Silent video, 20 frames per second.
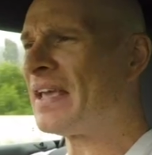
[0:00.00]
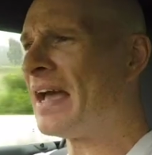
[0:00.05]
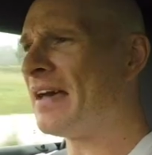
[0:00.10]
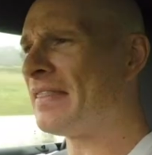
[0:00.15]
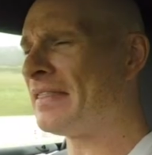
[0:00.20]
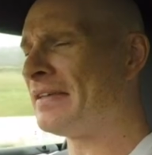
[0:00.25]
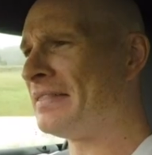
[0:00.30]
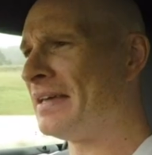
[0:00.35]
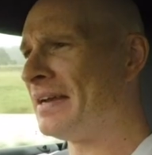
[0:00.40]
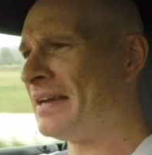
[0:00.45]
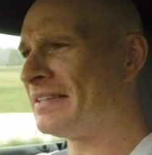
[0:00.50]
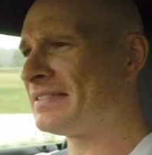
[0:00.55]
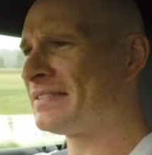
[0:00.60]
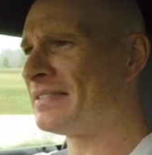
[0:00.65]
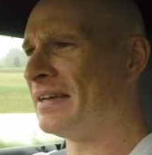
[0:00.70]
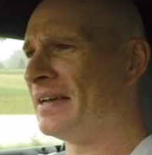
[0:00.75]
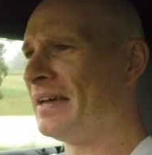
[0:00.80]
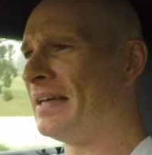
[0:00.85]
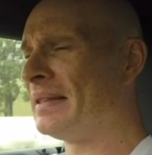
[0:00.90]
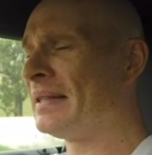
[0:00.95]
gathered that it's
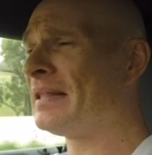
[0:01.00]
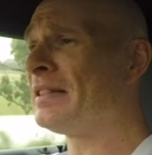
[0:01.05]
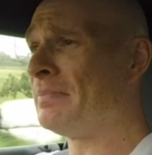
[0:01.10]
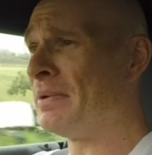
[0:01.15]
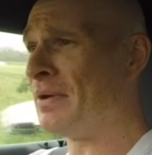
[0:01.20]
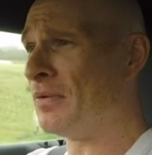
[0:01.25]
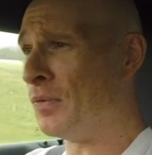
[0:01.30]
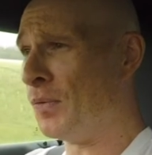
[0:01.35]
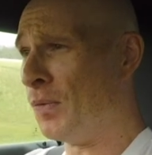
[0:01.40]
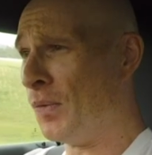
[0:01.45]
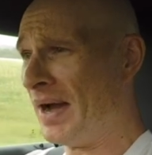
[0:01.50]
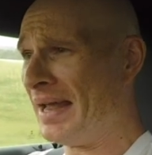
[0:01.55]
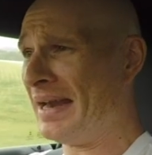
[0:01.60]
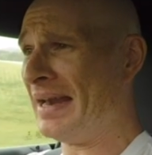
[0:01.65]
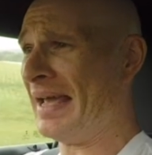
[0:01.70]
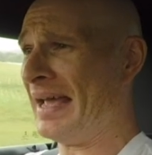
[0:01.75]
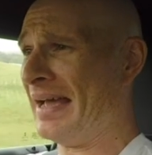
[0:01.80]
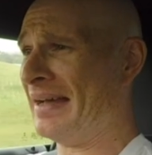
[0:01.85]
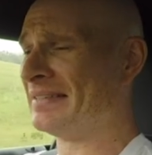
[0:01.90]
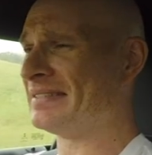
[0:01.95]
a little bit wet
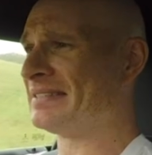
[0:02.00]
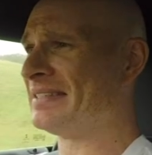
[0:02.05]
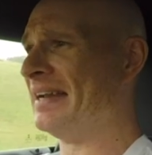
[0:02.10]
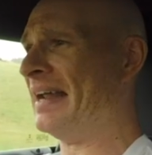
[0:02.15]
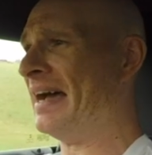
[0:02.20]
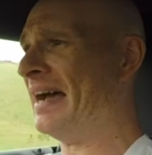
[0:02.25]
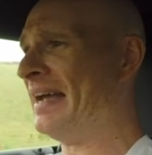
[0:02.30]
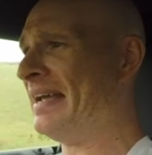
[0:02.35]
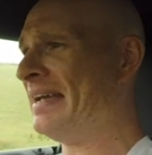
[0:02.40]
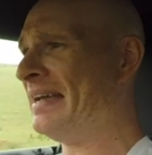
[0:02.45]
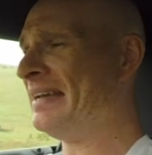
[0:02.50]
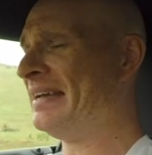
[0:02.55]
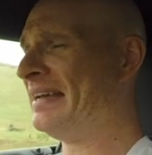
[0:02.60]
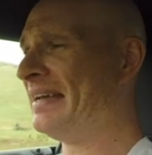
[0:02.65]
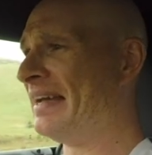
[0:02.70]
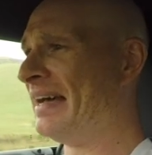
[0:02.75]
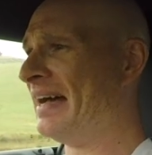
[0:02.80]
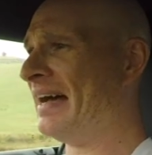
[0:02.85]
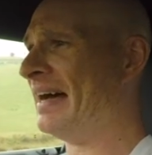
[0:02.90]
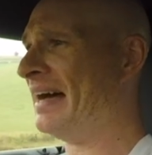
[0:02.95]
out today,
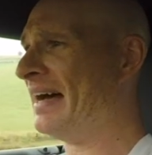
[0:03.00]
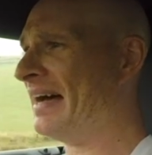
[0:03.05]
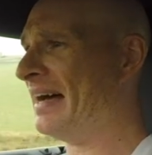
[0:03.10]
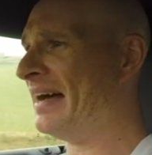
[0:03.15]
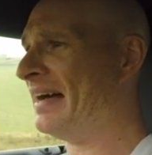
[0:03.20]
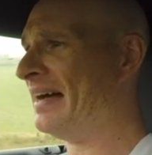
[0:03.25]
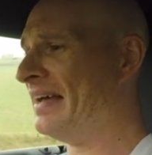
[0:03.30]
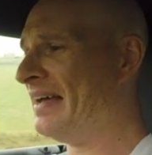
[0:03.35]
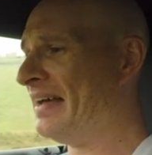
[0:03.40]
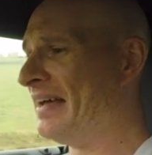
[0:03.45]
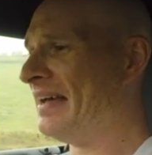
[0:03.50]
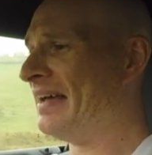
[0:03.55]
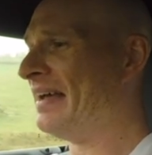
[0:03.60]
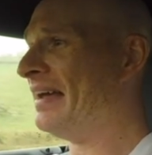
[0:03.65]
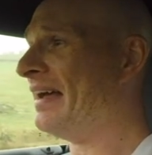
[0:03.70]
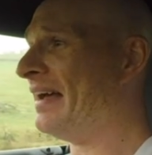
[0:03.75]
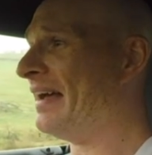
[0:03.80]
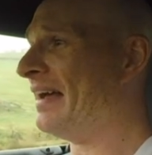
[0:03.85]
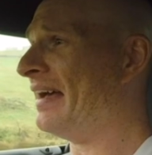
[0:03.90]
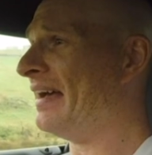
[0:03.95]
uh,
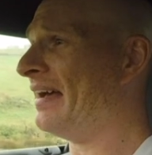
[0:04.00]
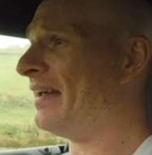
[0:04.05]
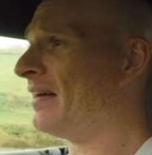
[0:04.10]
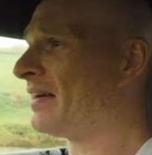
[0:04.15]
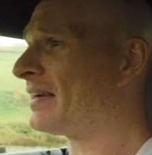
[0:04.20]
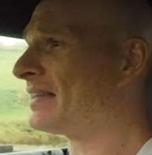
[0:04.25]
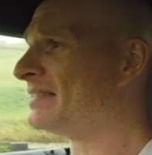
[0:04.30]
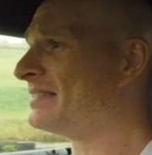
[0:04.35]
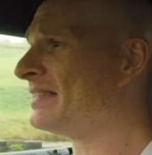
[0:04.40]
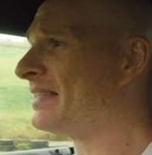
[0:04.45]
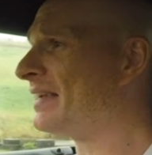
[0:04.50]
and I can